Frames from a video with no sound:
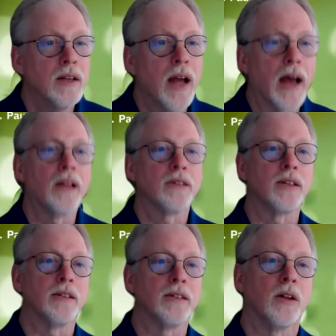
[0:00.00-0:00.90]

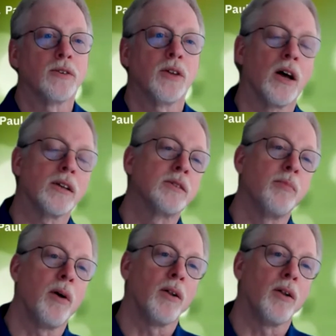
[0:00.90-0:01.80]
Allison, I'll toss the
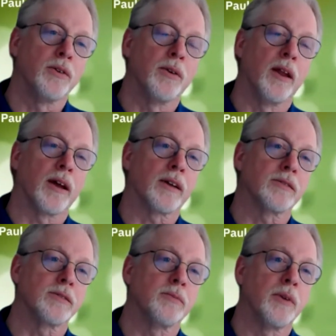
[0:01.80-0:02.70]
ball to you
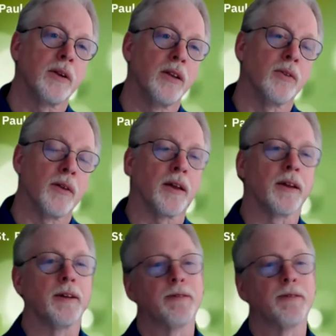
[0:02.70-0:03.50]
next. What do you think?